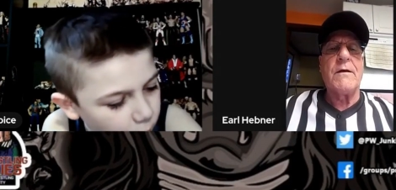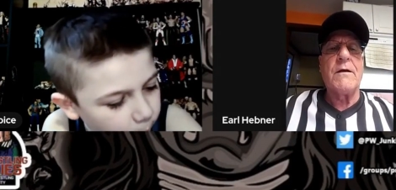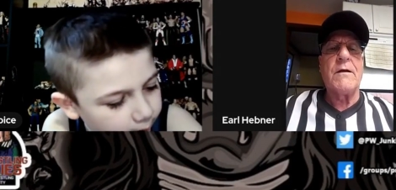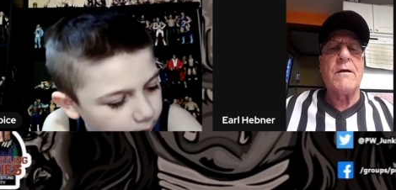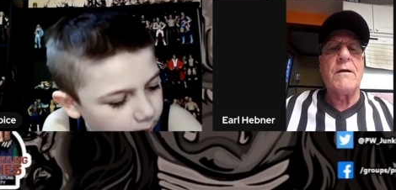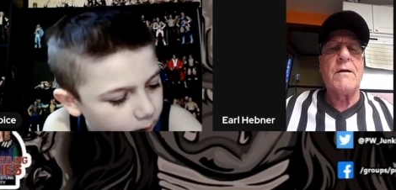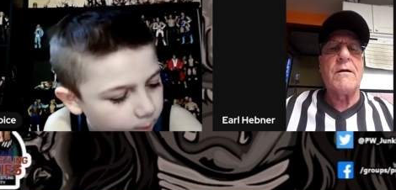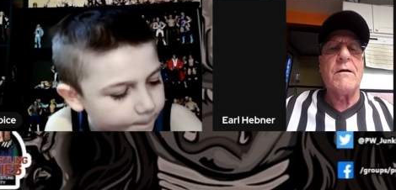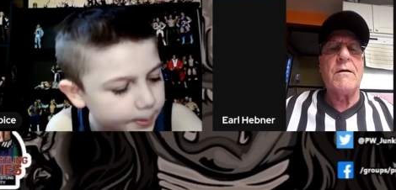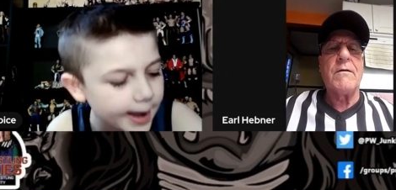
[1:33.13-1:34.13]
Speaker 1: to wear
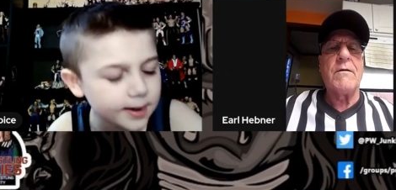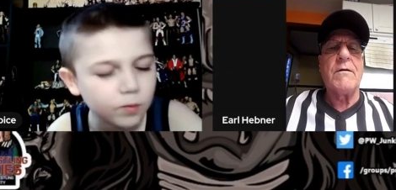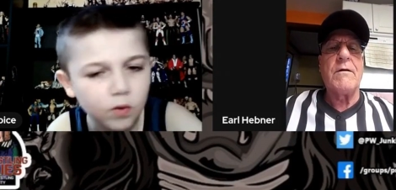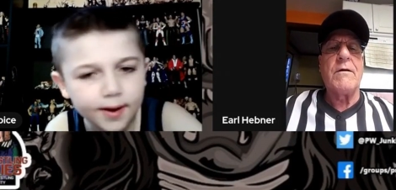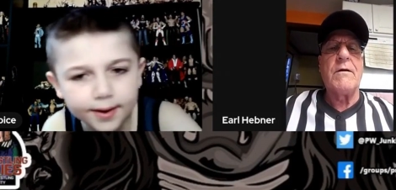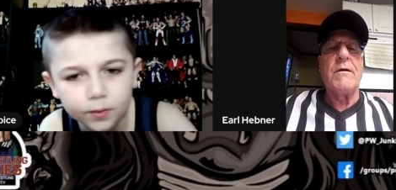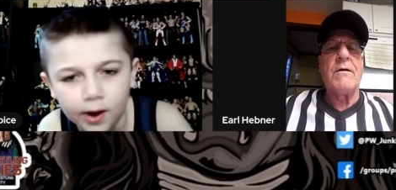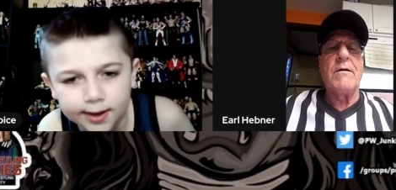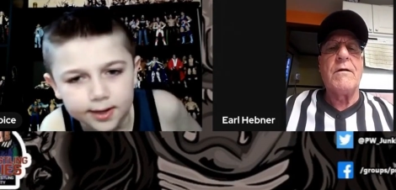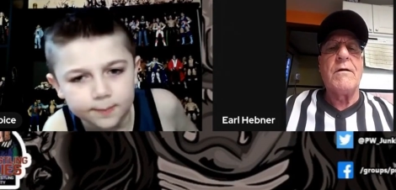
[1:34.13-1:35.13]
black and white?
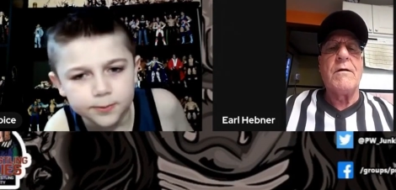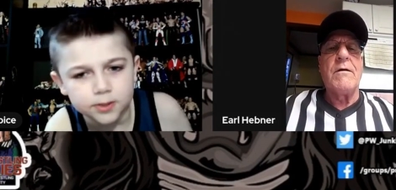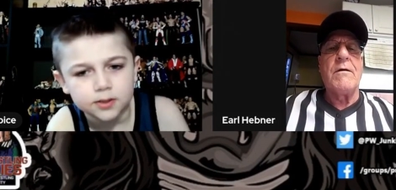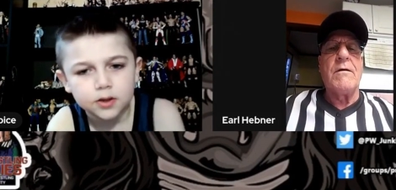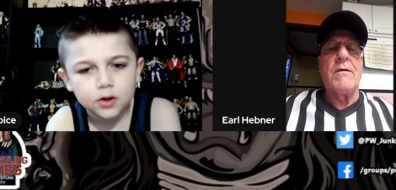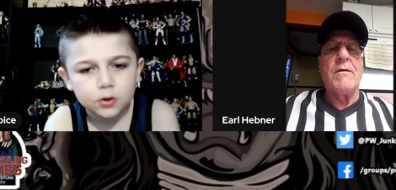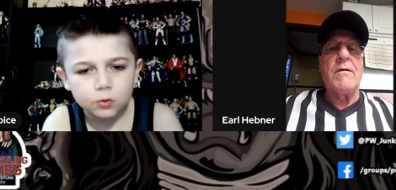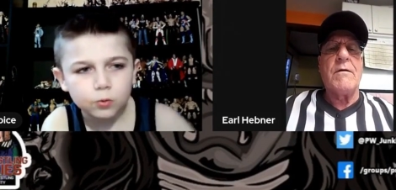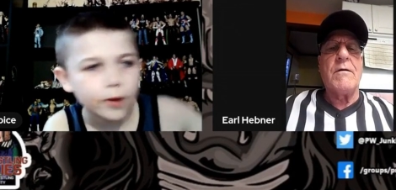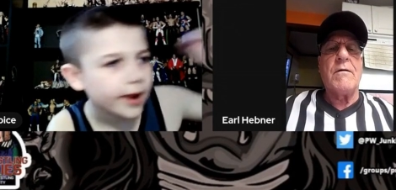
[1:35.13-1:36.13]
Why can't it be
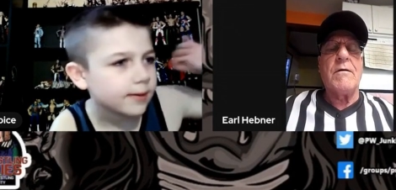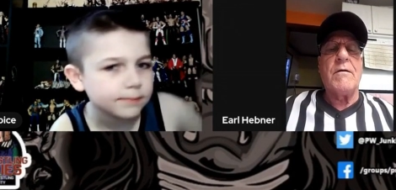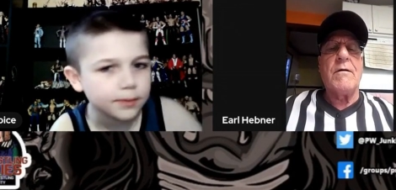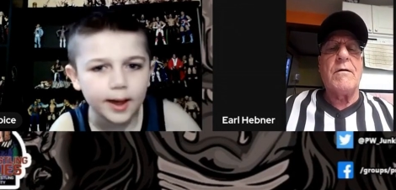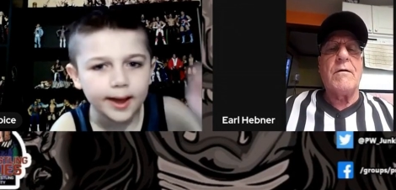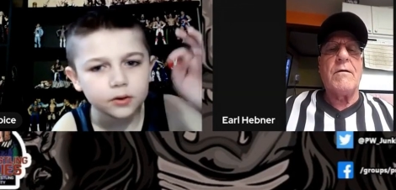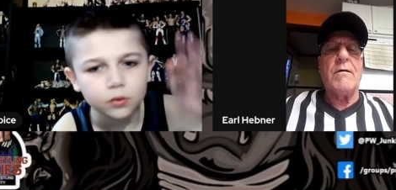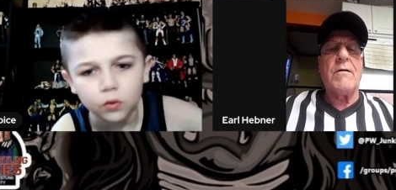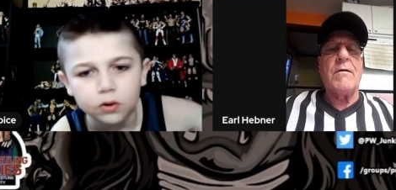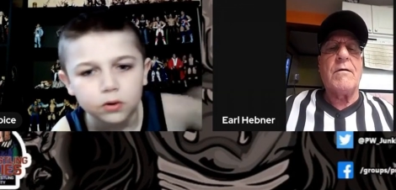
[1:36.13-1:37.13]
red and
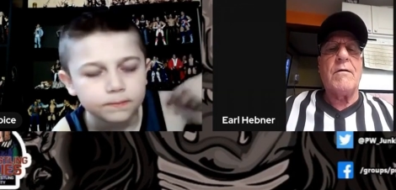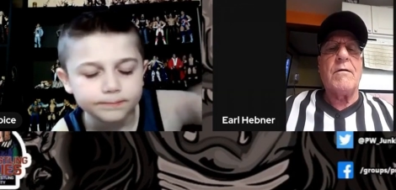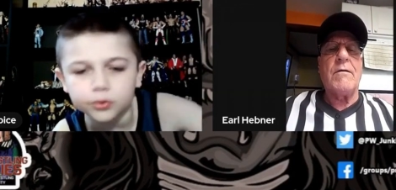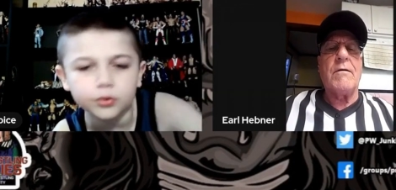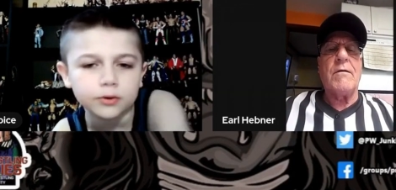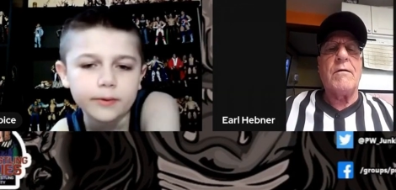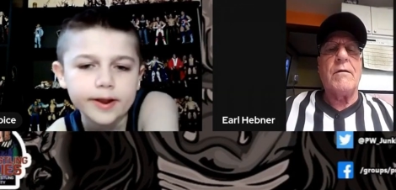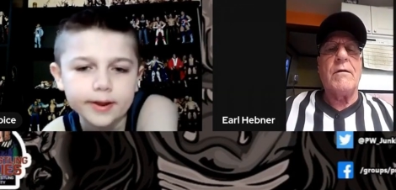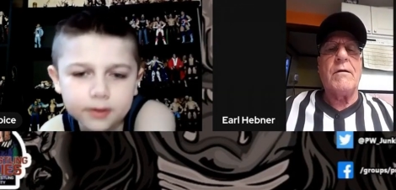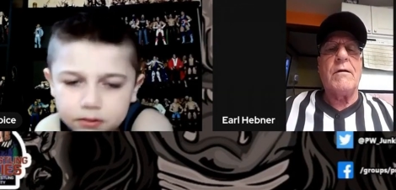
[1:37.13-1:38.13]
black or blue and
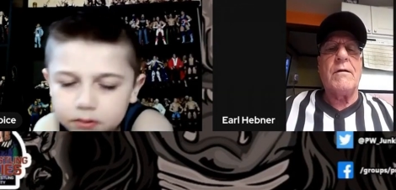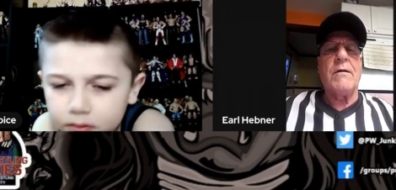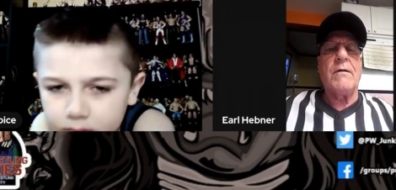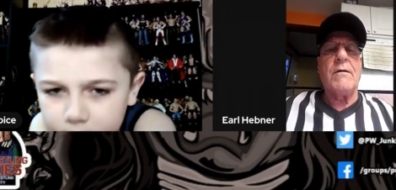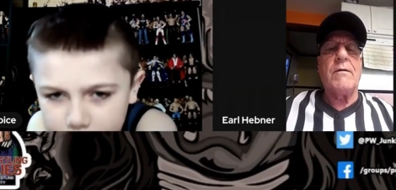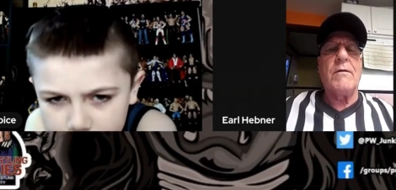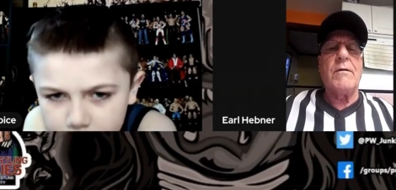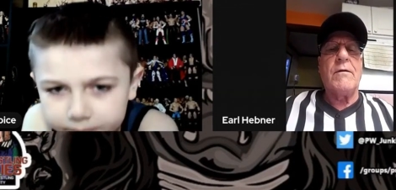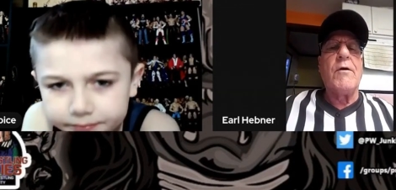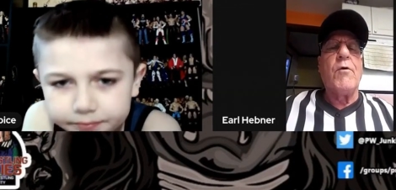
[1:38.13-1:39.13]
red?
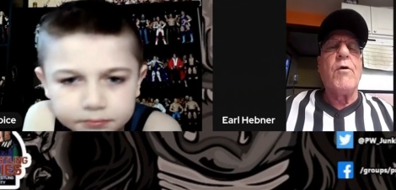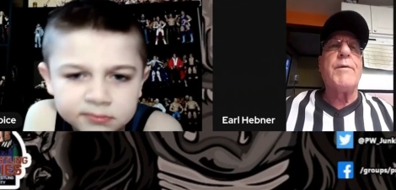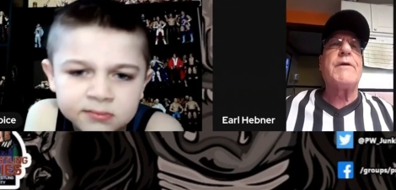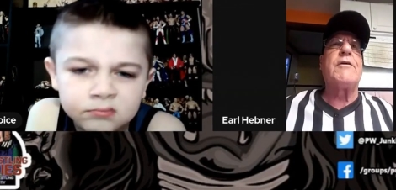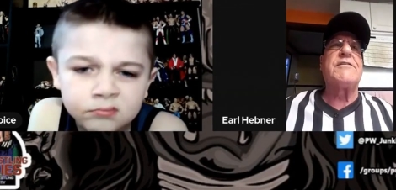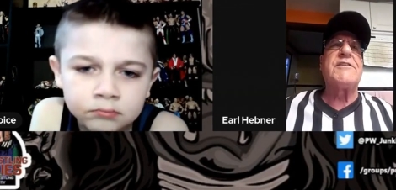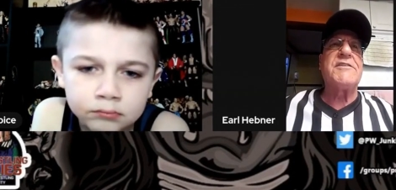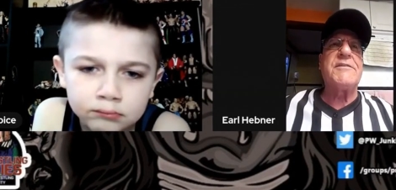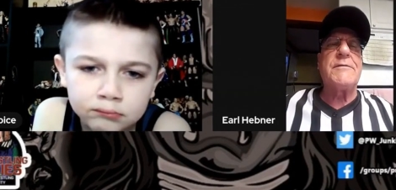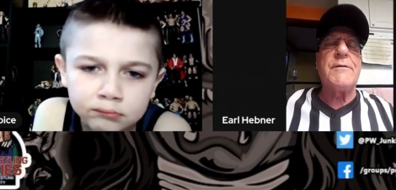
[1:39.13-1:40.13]
Speaker 2: Well, because
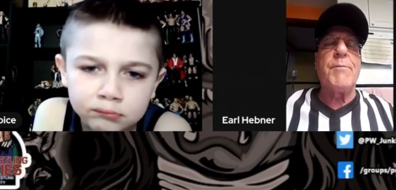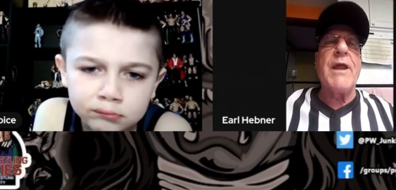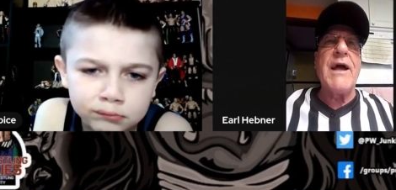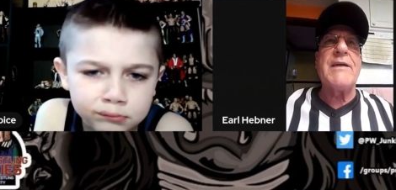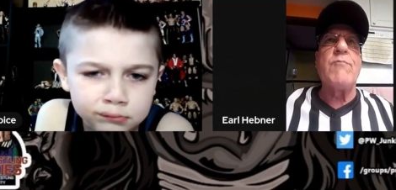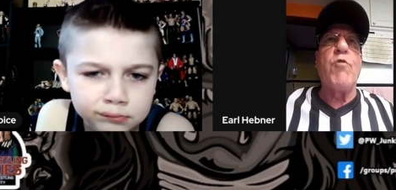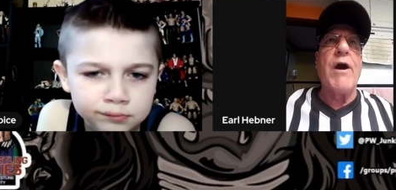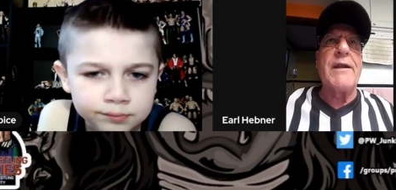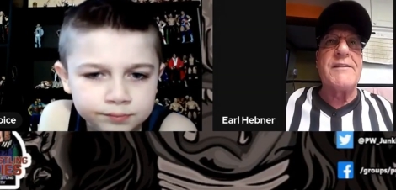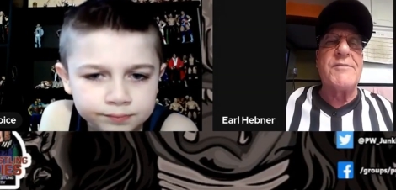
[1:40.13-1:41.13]
the black and
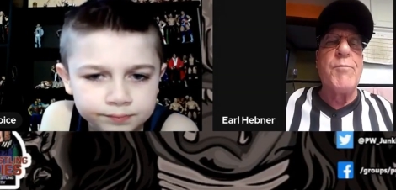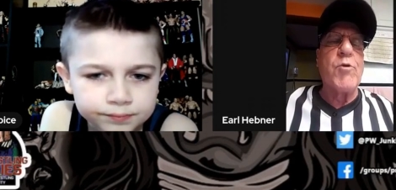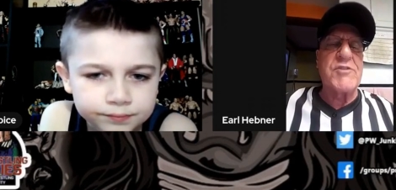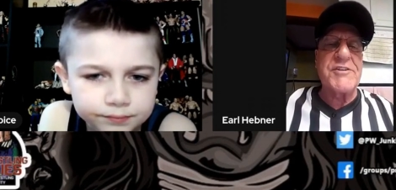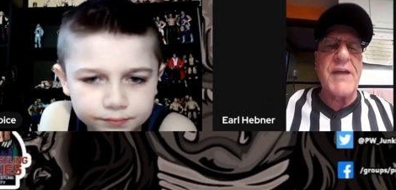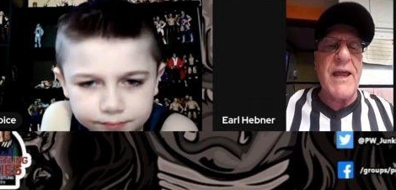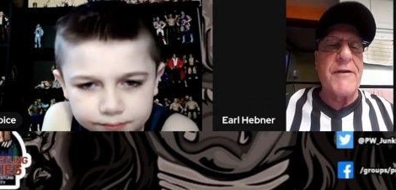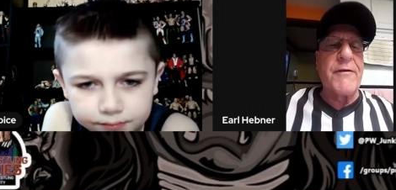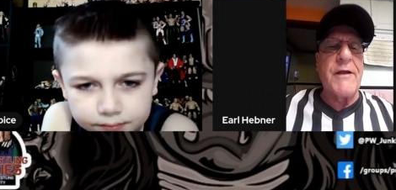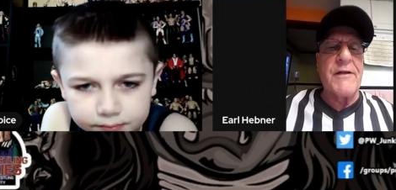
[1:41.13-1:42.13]
white is more
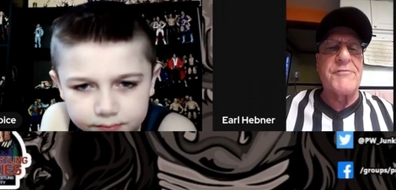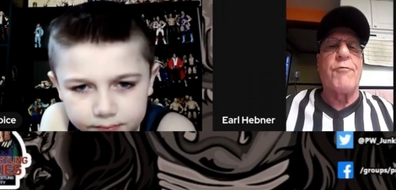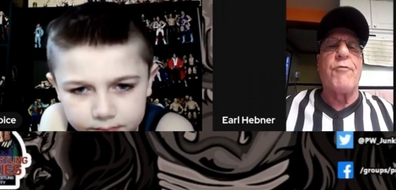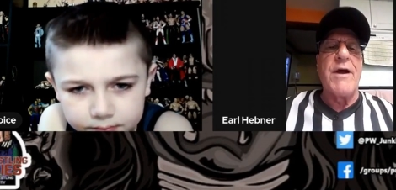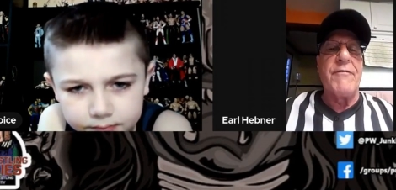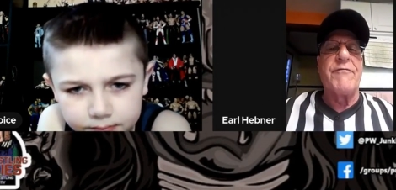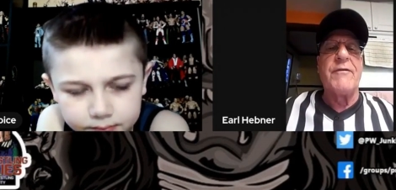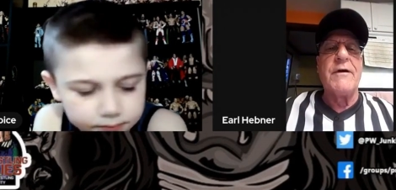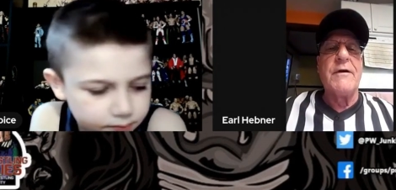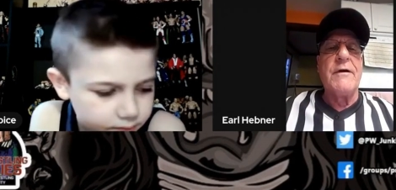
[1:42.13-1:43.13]
standard as a ref.
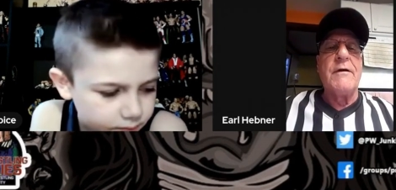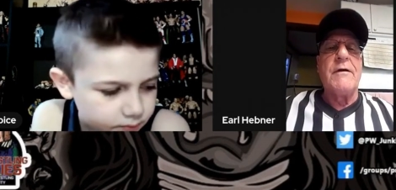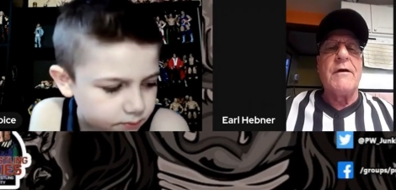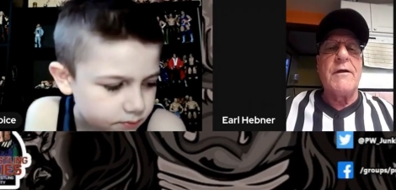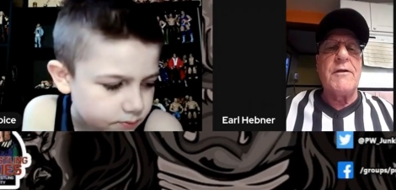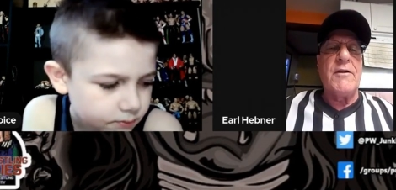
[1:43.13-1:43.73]
You